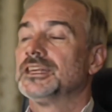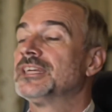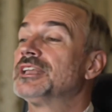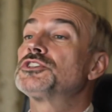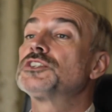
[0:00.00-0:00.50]

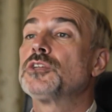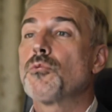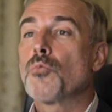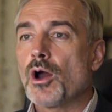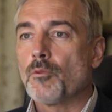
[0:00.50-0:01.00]
There's only
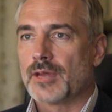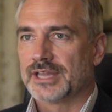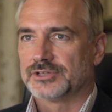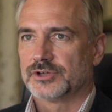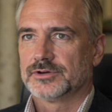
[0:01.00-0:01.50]
one way
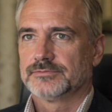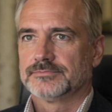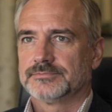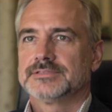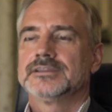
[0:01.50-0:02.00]
to know.
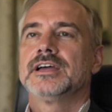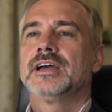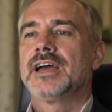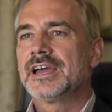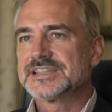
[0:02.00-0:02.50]

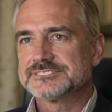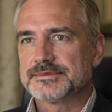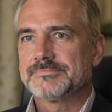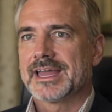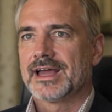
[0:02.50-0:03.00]
Ask
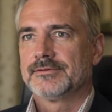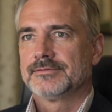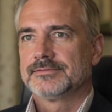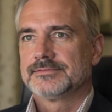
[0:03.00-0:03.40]
them now.